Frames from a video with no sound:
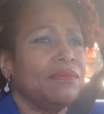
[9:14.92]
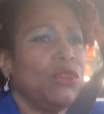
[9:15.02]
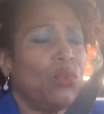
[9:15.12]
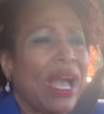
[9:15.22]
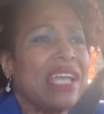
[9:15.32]

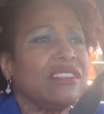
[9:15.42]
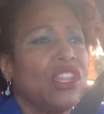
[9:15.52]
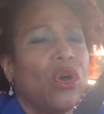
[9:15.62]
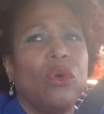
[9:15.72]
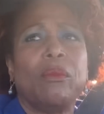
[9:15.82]
You guys
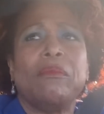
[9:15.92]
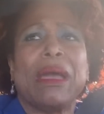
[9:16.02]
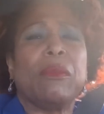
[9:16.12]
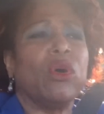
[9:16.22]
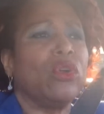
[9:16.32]
know
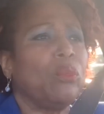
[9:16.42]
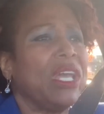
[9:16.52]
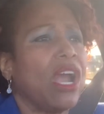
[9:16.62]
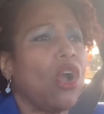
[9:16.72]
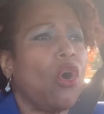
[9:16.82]
my motto:
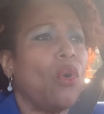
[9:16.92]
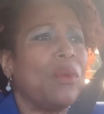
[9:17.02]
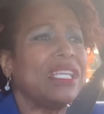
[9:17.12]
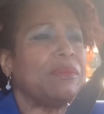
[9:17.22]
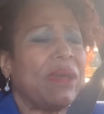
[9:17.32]
we are
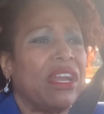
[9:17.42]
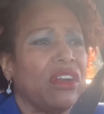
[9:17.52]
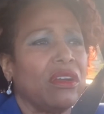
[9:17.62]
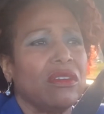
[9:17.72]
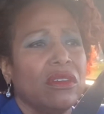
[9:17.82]
always
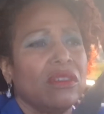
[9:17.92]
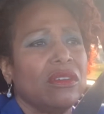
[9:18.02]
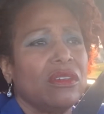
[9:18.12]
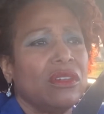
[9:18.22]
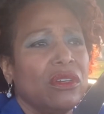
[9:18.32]
better
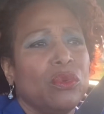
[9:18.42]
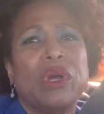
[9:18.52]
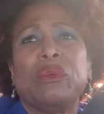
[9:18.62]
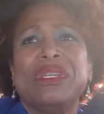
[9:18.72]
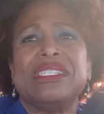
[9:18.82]

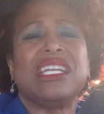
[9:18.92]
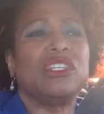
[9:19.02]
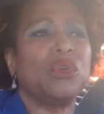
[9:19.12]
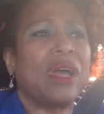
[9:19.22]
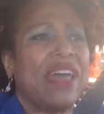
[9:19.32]
when we
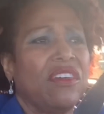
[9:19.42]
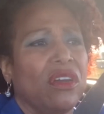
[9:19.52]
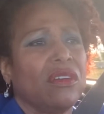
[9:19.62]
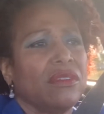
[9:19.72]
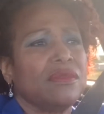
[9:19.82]
stick
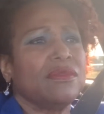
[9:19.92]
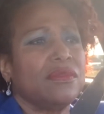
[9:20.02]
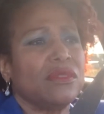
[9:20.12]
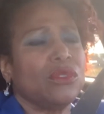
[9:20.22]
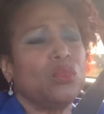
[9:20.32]
together.
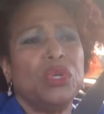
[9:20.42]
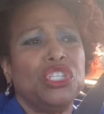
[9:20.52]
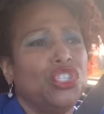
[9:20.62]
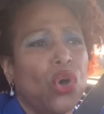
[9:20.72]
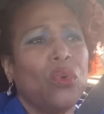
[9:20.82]
We
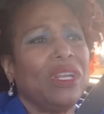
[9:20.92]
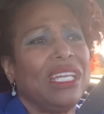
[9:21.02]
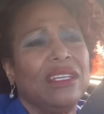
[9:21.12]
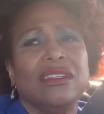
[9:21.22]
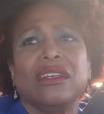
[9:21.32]
don't
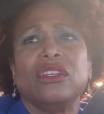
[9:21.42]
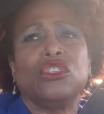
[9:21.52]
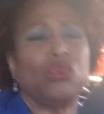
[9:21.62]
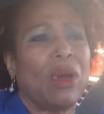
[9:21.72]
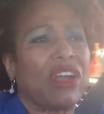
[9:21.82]
need
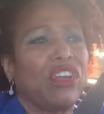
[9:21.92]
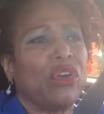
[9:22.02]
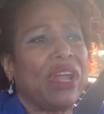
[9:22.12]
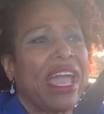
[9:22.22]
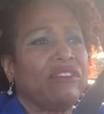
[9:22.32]
to agree
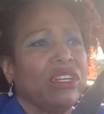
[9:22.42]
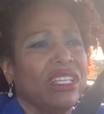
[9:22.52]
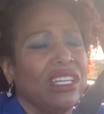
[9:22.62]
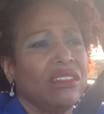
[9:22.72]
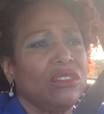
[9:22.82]
on
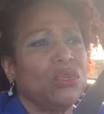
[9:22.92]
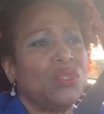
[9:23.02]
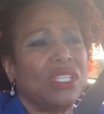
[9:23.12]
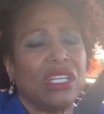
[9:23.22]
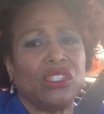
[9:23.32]
everything to
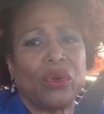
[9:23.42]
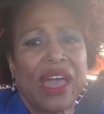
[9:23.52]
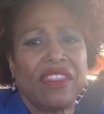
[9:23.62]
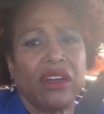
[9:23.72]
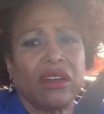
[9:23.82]
stick
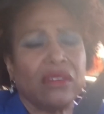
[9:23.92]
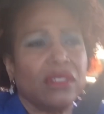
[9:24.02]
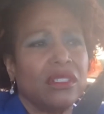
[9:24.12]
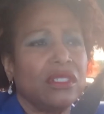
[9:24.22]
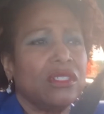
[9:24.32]
together.
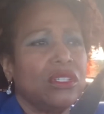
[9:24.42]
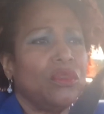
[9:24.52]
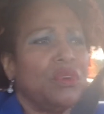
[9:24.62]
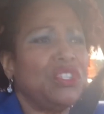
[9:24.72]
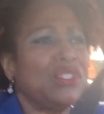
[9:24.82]

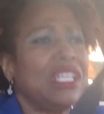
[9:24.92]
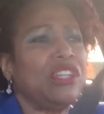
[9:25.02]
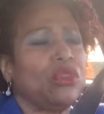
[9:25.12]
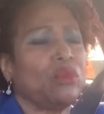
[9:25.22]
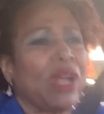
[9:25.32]
We just
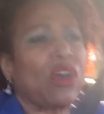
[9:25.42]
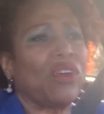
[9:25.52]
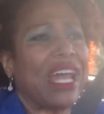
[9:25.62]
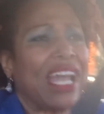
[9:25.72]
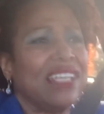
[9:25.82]
need to
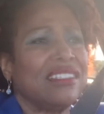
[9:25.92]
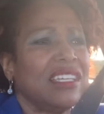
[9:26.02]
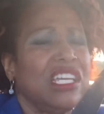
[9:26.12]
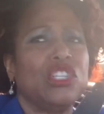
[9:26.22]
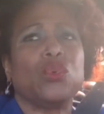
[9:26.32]
recognize
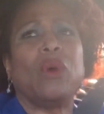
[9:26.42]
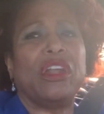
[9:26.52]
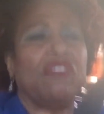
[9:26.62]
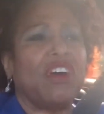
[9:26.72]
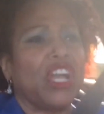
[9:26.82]
each
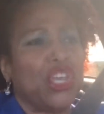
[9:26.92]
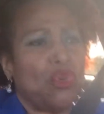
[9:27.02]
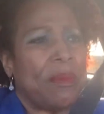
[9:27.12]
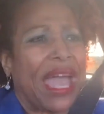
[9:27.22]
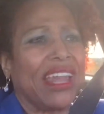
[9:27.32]
one of our
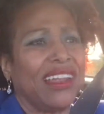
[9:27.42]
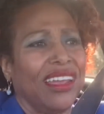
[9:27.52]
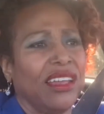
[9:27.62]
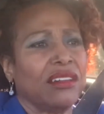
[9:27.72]
humanity